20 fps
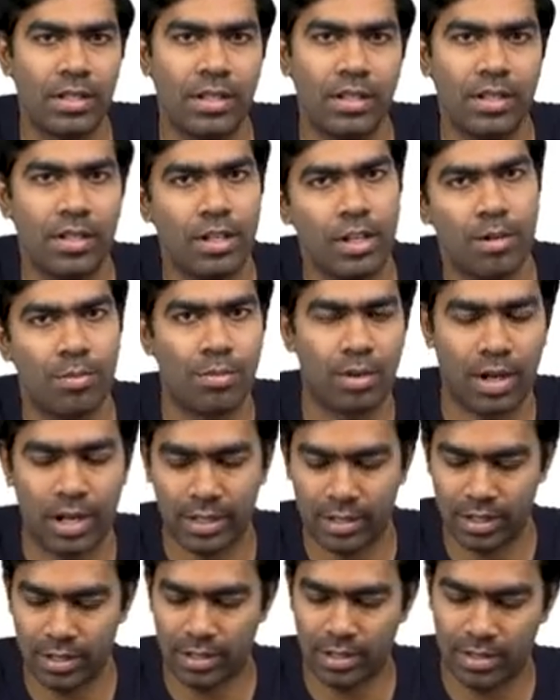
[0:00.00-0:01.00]
the
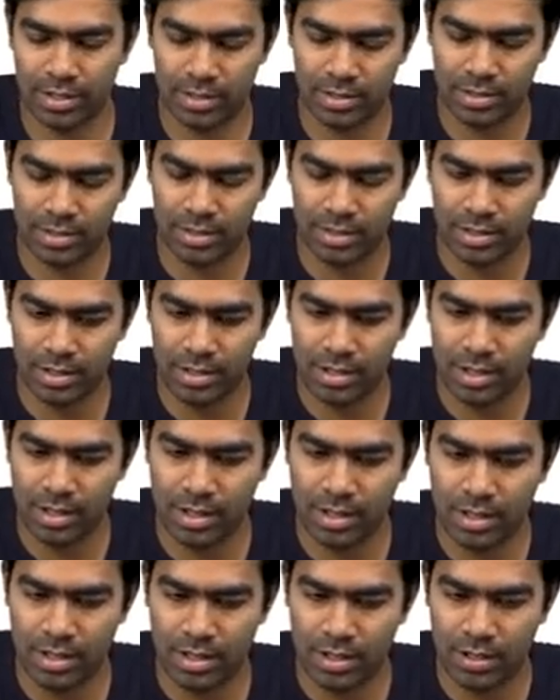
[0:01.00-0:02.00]
prolactin release.
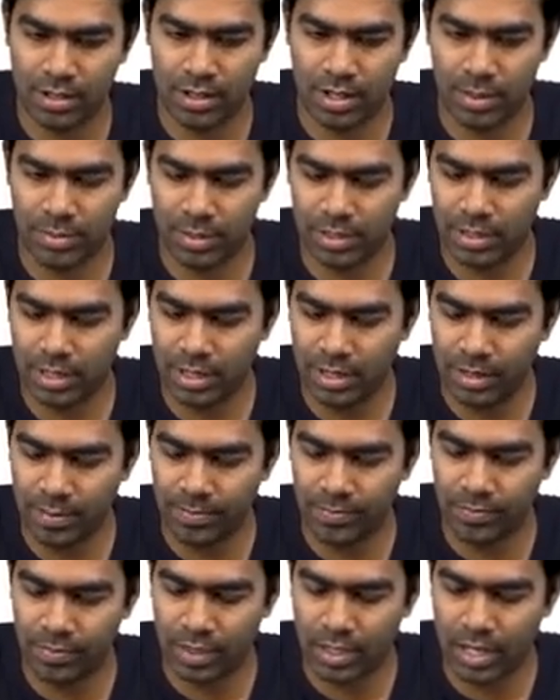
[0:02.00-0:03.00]
Number 3,
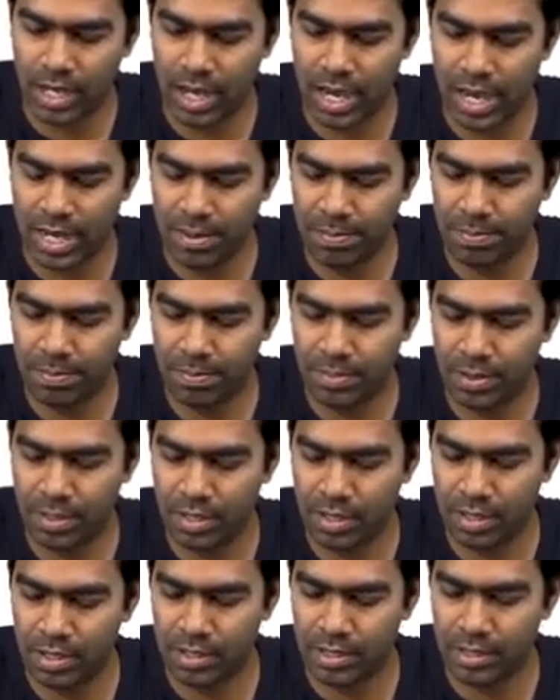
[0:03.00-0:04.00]

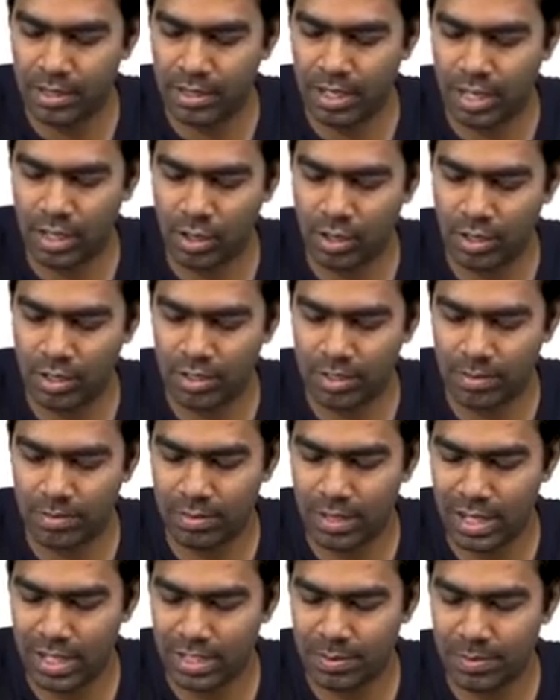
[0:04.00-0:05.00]
hyperthyroidism.
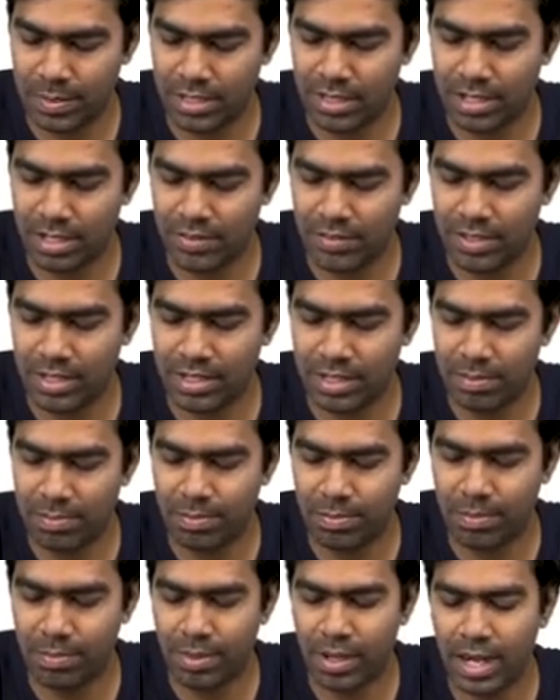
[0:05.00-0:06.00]
Especially if it's a
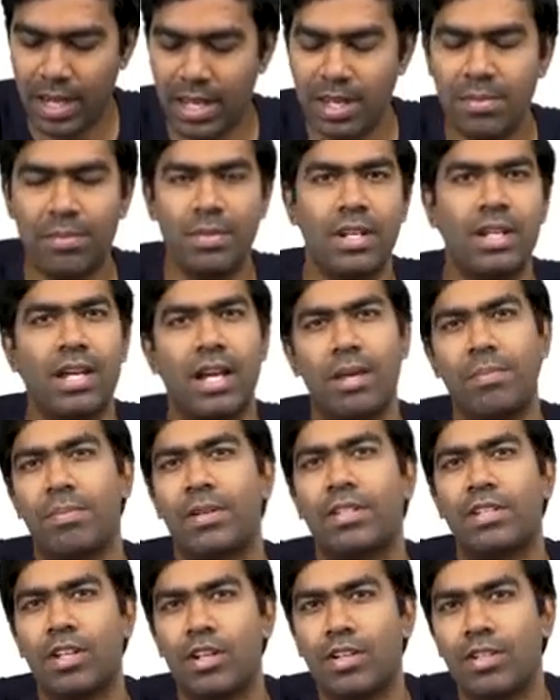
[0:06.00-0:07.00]
primary
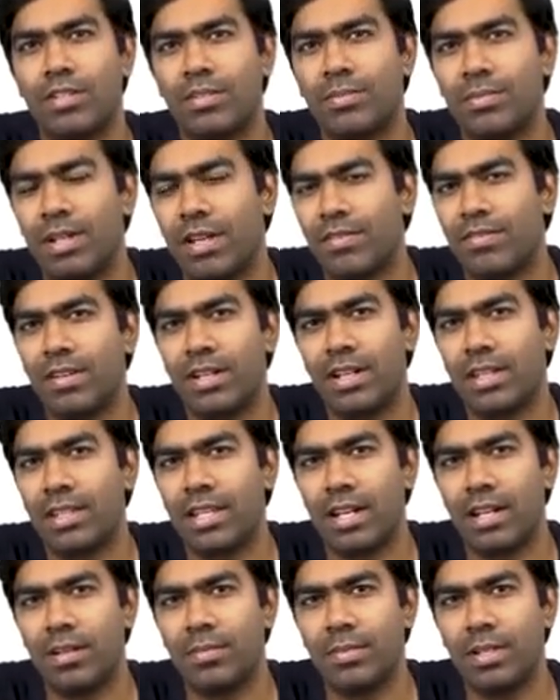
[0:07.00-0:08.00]
hyperthyroidism, definitely there
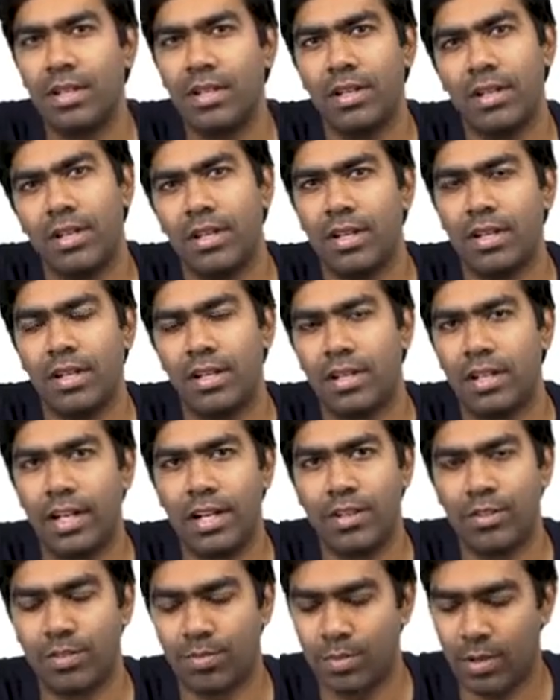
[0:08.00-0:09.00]
will be
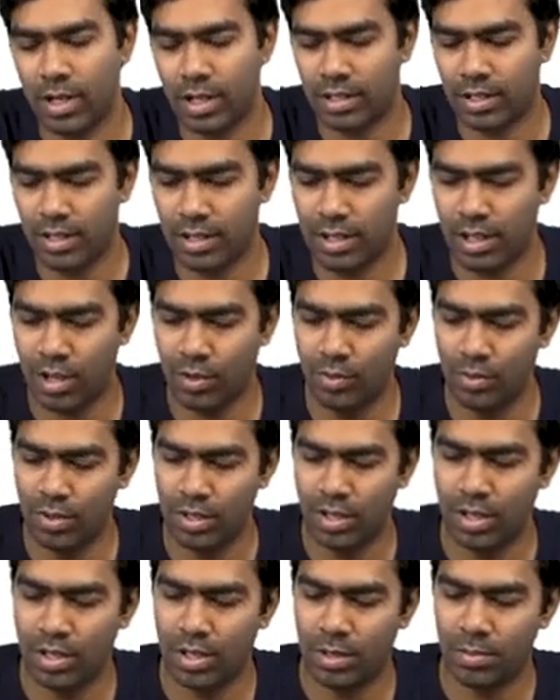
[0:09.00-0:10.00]
reduced prolactin. How?
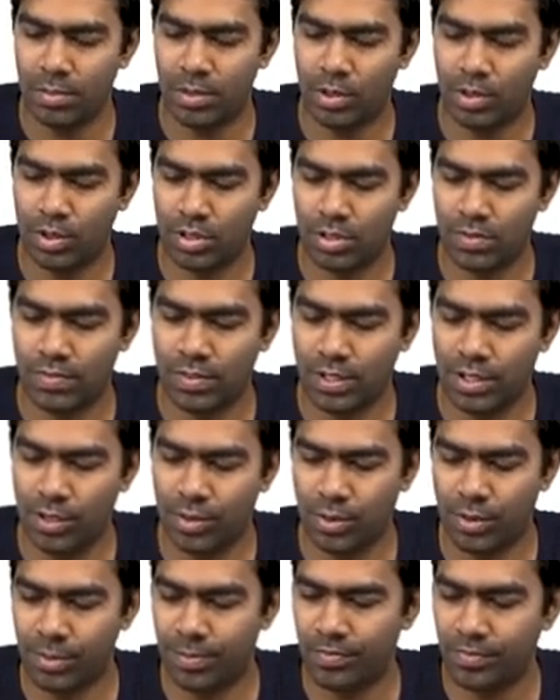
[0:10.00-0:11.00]
Because we
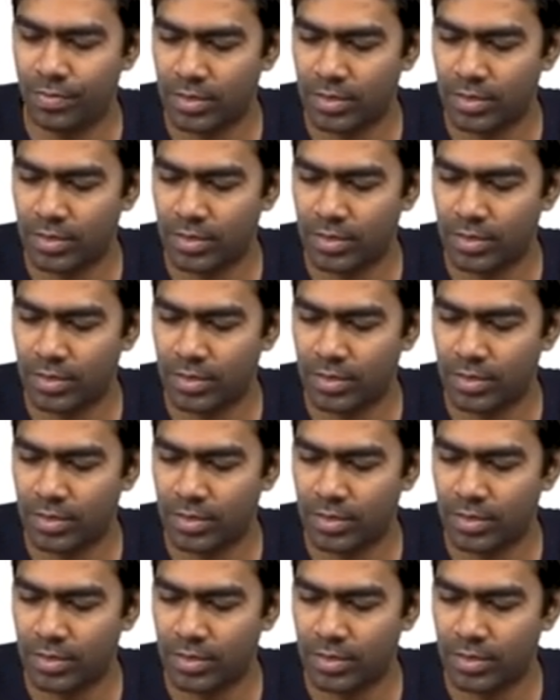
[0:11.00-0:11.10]
know